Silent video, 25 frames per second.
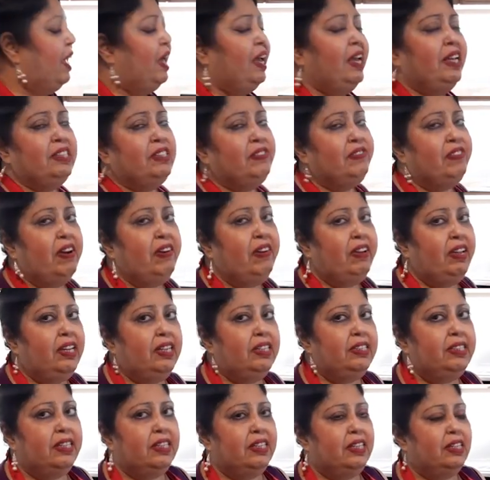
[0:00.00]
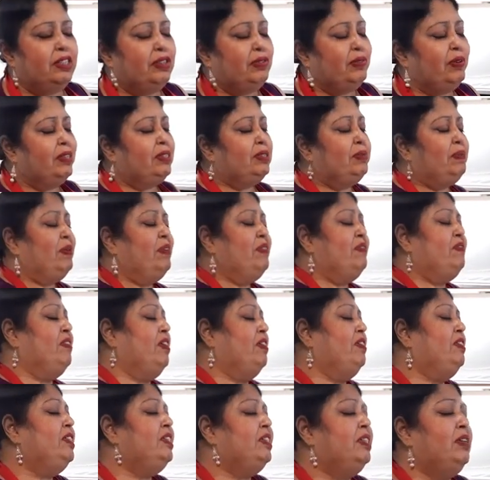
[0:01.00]
It's very easy this recipe,
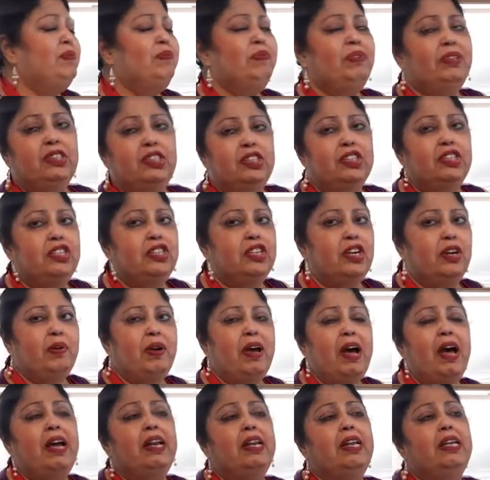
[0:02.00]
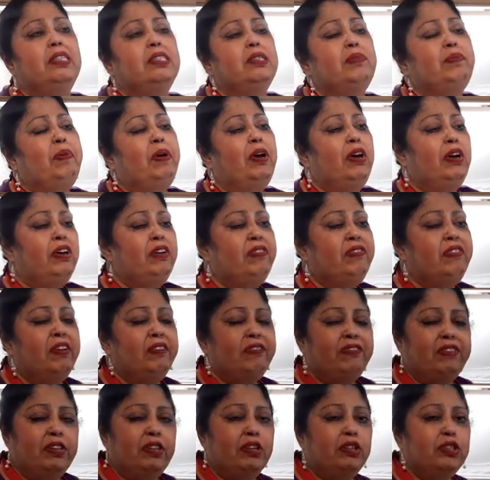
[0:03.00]
very simple to do and it's
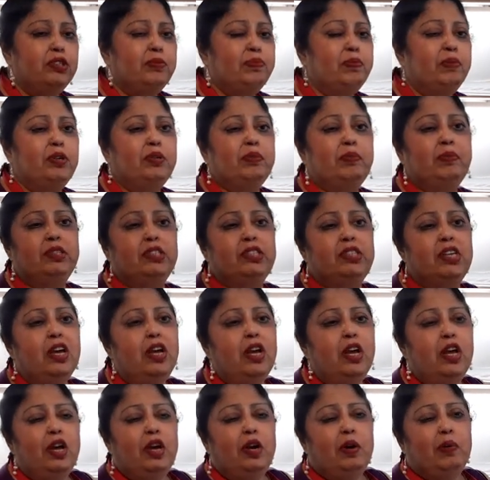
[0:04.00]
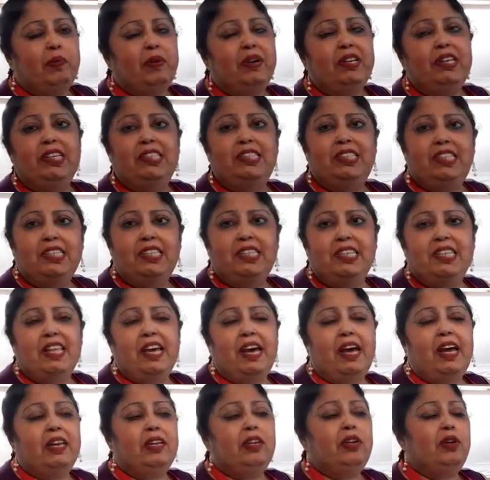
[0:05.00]
perfect for those moments when you're sitting there
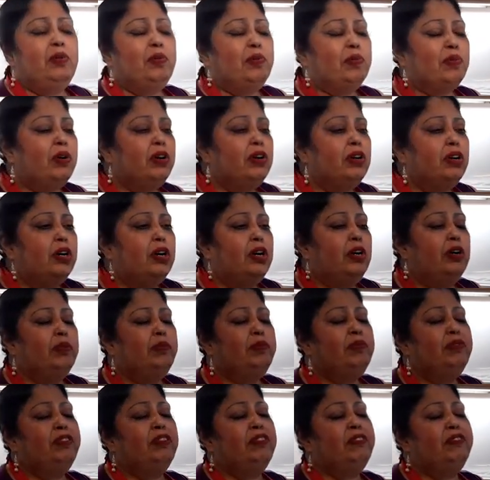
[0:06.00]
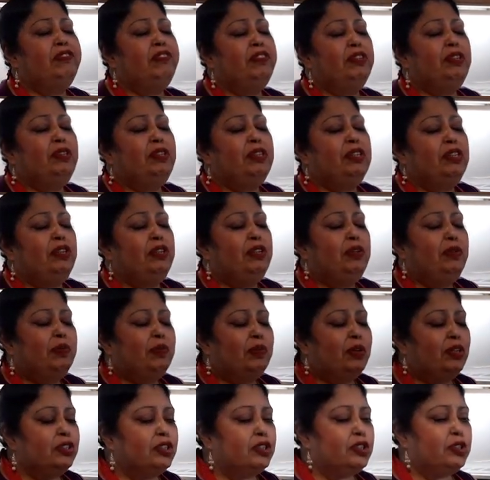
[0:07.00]
and you want comfort food and you
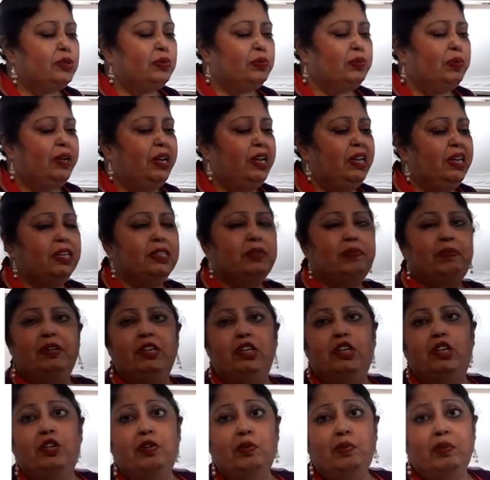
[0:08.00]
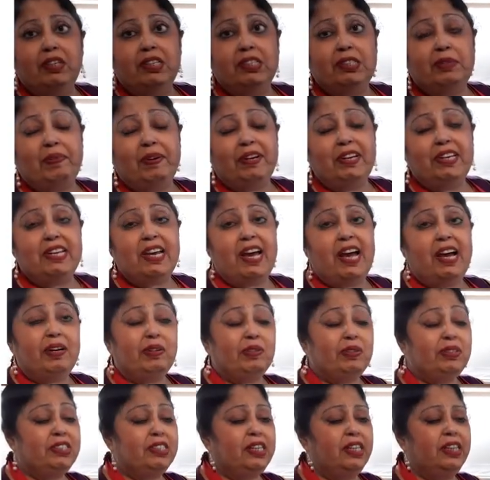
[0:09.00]
want sweetness but you don't want to spend
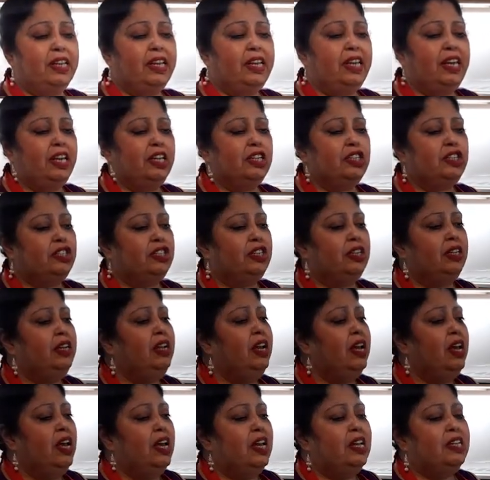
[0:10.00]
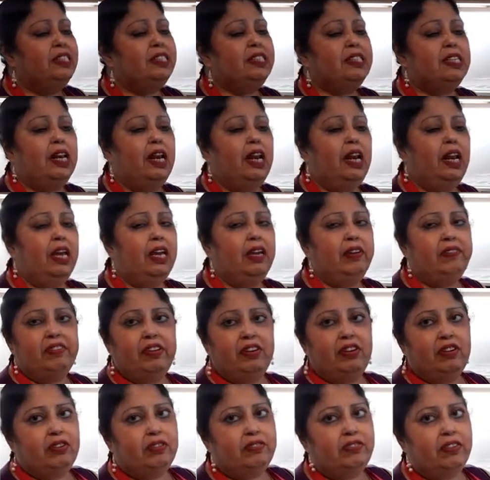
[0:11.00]
hours in the kitchen slaving
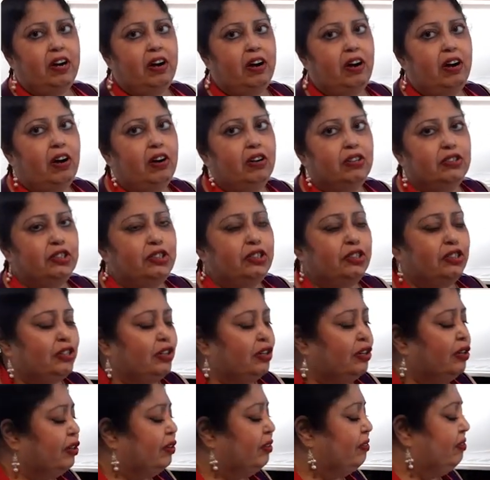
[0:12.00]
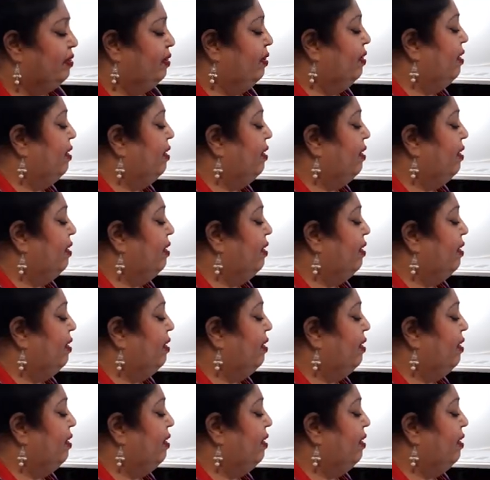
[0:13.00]
over hot stove.